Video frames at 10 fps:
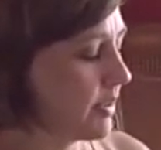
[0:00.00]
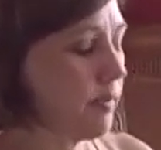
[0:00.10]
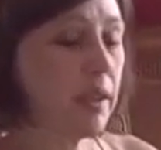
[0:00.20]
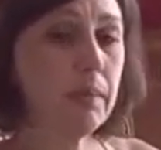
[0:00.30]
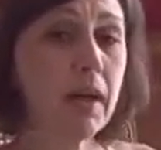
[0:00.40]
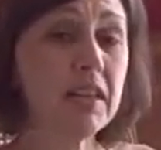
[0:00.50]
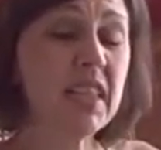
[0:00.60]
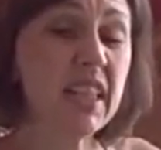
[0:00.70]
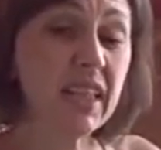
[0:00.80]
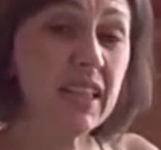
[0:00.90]
Something about
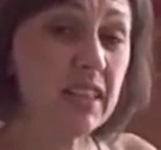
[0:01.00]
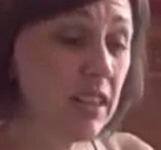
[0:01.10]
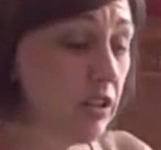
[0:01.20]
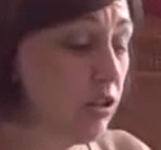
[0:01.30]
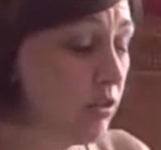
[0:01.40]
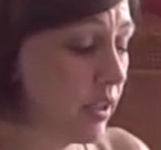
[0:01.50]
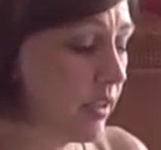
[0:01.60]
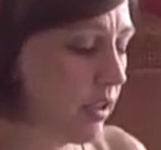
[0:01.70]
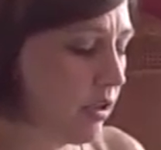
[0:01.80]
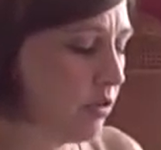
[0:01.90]
tickets and using
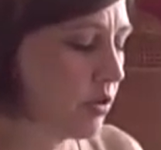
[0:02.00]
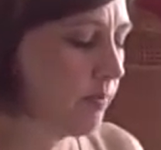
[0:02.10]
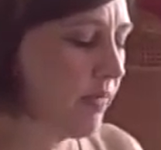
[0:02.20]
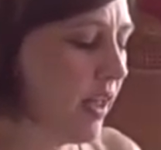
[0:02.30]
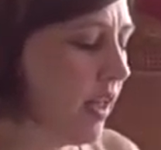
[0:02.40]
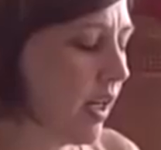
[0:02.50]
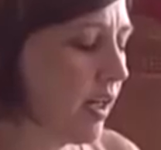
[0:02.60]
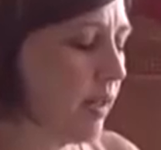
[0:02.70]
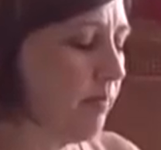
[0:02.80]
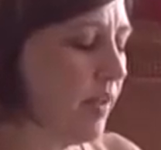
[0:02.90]
those.
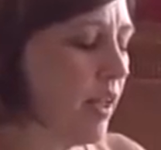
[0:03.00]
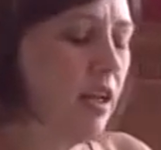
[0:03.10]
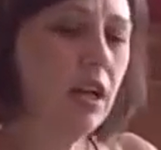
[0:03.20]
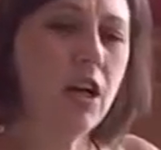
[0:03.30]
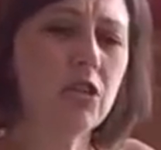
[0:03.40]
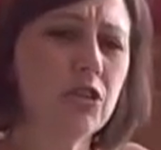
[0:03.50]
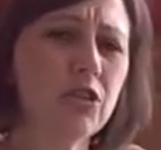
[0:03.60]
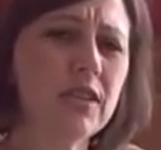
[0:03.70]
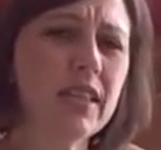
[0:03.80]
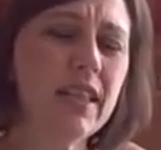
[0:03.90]
Um, So
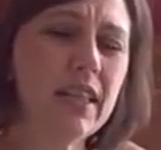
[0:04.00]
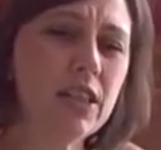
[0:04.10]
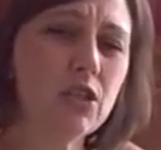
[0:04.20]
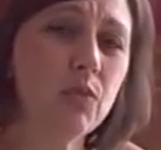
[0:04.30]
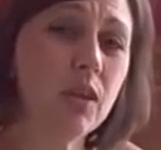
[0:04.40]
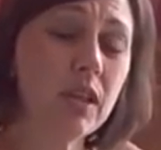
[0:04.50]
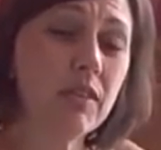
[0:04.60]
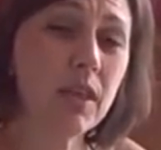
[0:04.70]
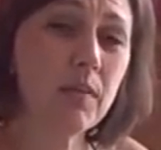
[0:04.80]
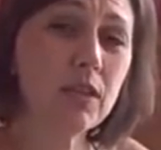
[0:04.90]
you see, each one
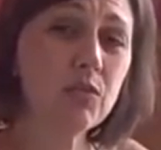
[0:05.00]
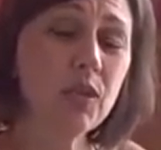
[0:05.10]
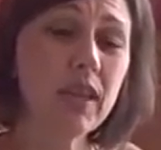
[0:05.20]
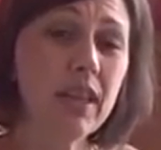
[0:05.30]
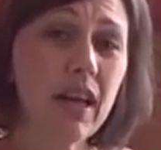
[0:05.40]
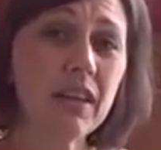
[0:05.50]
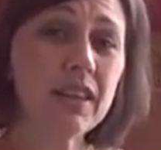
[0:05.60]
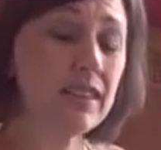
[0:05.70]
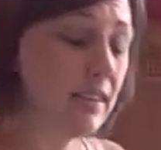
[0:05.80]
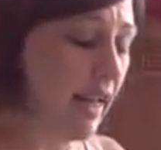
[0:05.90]
of them is written out
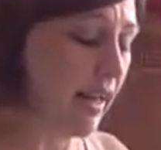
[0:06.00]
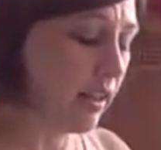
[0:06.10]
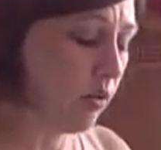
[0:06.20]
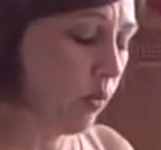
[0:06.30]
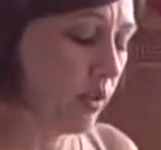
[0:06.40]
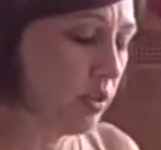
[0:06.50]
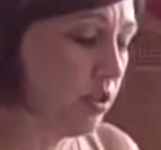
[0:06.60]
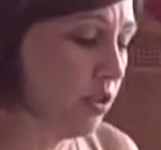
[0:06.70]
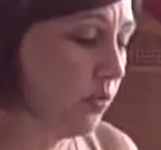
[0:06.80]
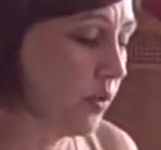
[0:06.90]
exactly what to
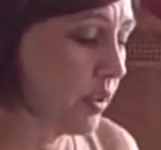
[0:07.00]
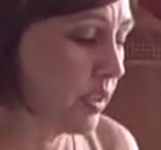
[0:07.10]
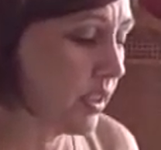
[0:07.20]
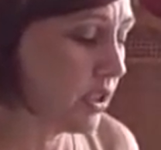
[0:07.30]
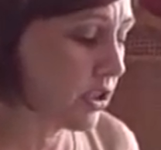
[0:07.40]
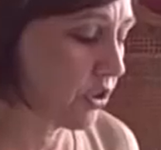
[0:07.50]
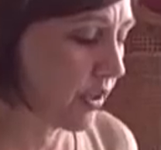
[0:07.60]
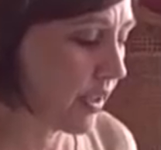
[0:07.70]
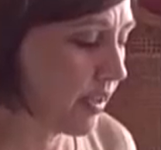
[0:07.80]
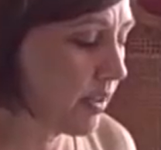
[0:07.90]
do for the
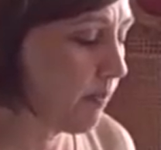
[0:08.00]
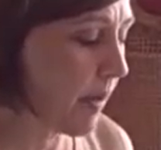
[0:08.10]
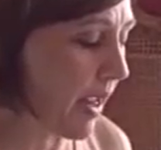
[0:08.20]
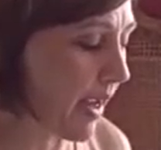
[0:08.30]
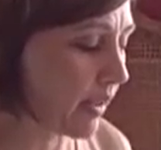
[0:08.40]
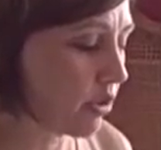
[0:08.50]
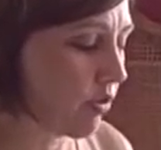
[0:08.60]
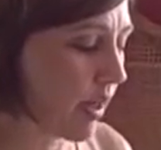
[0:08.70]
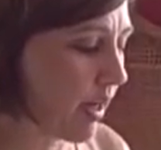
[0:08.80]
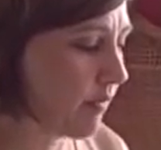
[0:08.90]
teacher. In the back,
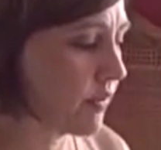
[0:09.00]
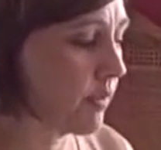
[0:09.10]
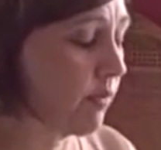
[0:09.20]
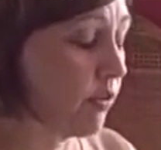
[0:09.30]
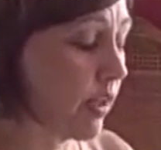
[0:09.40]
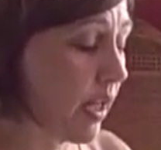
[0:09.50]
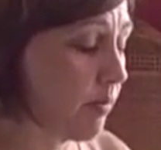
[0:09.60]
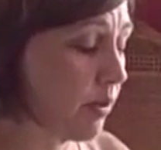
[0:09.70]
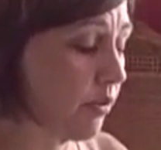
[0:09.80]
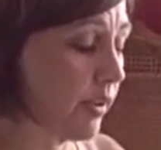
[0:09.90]
you have some
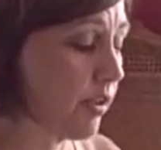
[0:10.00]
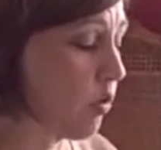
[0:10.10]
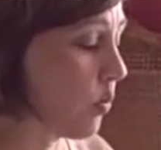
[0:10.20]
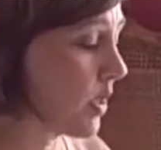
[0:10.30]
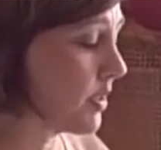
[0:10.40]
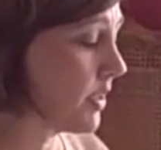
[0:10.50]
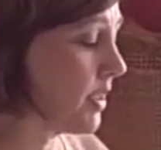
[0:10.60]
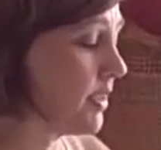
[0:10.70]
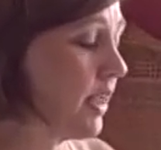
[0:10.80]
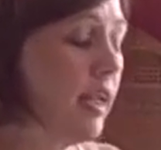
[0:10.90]
vocabulary quizzes.